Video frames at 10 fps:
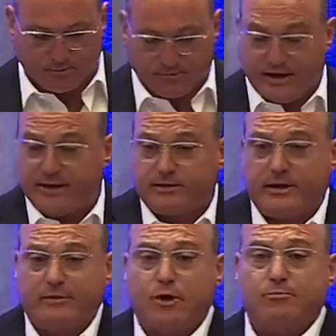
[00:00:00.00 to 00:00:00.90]

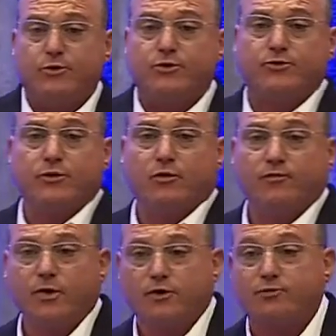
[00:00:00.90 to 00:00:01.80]
they want Brutus to go
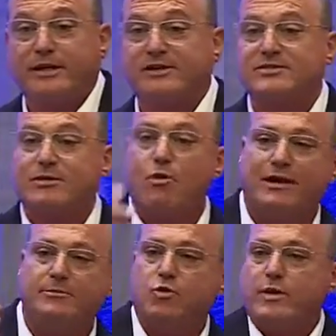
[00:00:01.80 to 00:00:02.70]
first because they
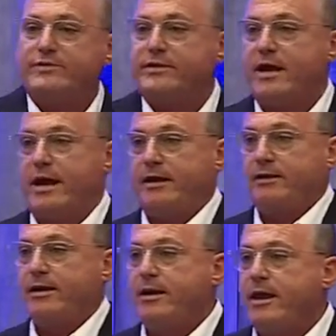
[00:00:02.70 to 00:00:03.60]
want him to win the day.
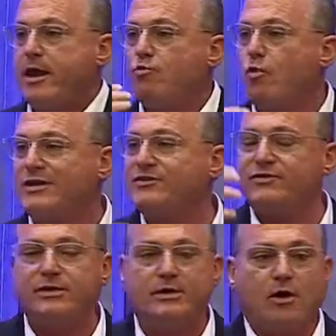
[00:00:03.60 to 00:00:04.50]
And once
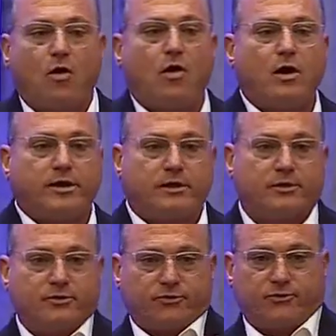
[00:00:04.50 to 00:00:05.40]
the
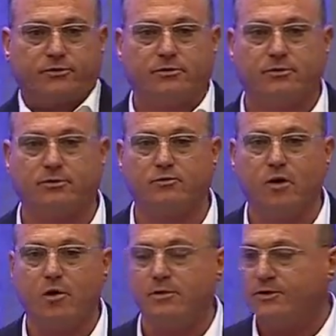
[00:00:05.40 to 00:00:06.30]
audience, the
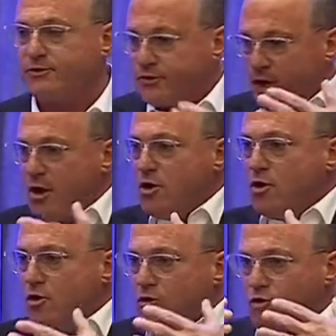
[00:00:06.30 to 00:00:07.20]
Romans,
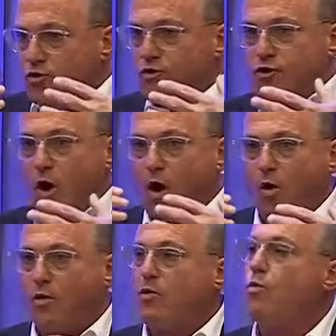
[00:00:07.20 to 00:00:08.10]

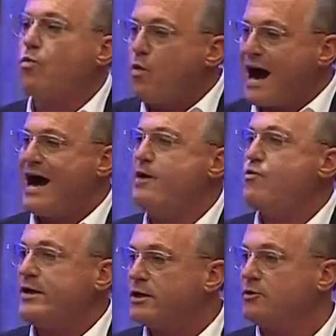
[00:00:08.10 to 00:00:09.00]
know why
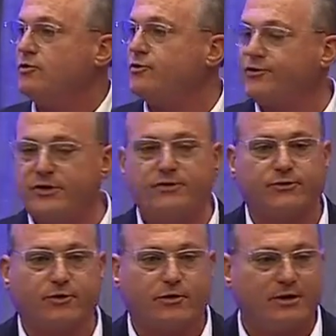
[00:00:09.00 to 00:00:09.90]
we killed
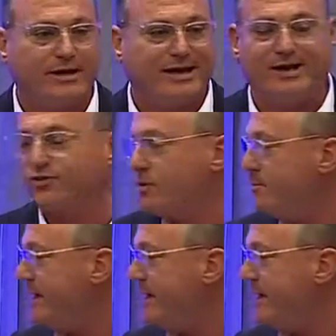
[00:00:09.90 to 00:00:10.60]
Caesar, it's going to be